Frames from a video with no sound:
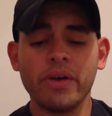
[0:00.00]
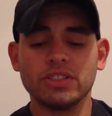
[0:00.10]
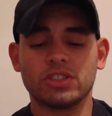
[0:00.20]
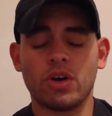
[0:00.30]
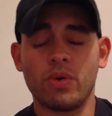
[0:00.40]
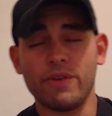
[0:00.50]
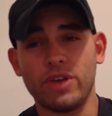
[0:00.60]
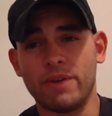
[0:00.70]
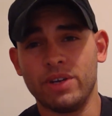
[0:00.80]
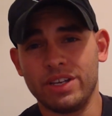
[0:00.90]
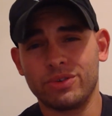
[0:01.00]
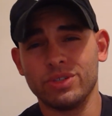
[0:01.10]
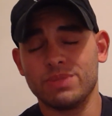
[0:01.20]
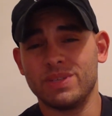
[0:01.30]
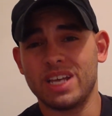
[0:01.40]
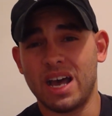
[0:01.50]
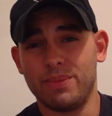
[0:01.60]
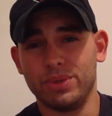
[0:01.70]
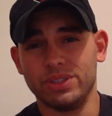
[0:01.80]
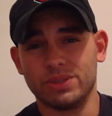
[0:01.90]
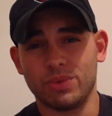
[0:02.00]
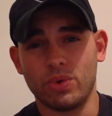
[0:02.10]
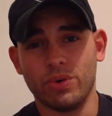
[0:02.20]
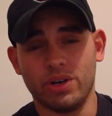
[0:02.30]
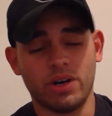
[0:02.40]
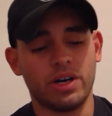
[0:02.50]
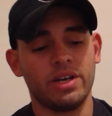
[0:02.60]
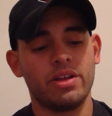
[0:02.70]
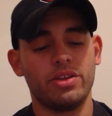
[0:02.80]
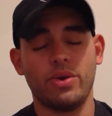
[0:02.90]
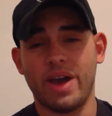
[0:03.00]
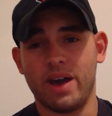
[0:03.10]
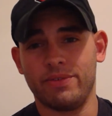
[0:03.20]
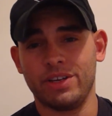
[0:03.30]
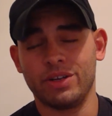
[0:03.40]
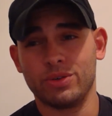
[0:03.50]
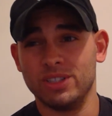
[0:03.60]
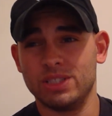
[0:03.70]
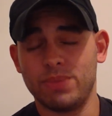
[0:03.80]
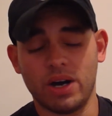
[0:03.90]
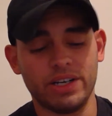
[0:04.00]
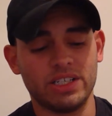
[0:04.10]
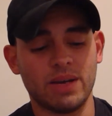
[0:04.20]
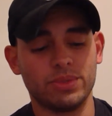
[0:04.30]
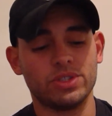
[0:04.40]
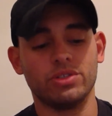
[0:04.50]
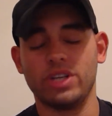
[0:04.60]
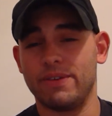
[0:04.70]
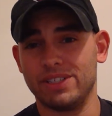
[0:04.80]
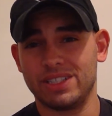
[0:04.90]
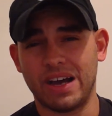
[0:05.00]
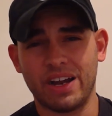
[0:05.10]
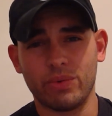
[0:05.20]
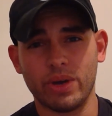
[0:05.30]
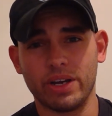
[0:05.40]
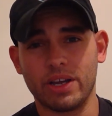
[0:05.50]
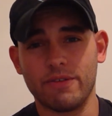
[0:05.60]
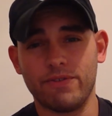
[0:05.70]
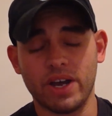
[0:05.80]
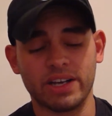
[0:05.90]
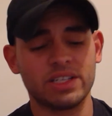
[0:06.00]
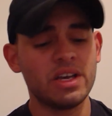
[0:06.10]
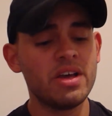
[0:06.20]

So if you have an increased metabolism going on, you have increased body temperature, you have a diuretic effect,